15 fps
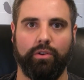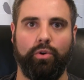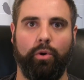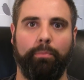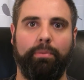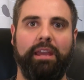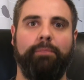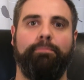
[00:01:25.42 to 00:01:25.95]

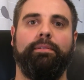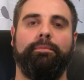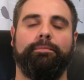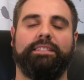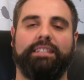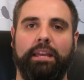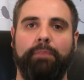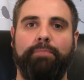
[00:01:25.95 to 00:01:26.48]
called
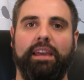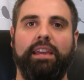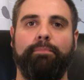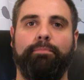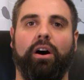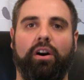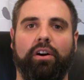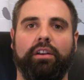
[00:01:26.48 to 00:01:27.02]

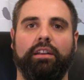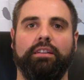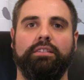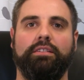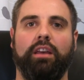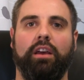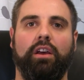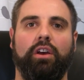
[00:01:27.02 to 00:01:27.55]
PCP
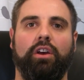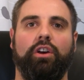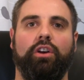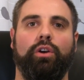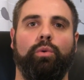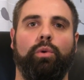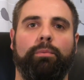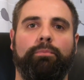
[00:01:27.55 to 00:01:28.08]
Partners,
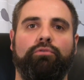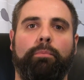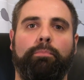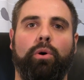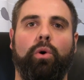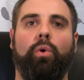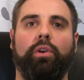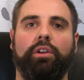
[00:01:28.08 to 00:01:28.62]
who are
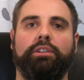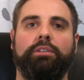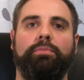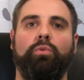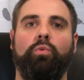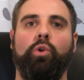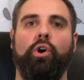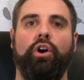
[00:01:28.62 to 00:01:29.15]
reported to
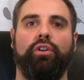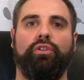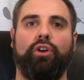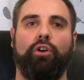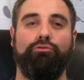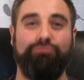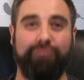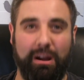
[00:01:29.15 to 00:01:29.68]
be
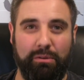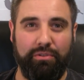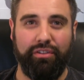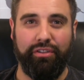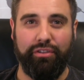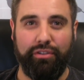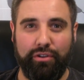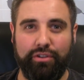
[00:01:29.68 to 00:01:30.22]
worth around
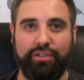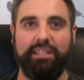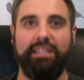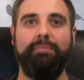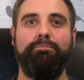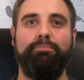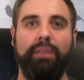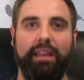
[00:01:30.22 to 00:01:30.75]

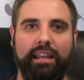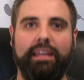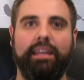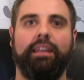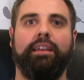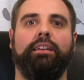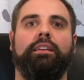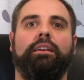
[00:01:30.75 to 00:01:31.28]
£30
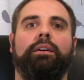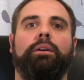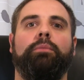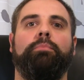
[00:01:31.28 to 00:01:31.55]
billion,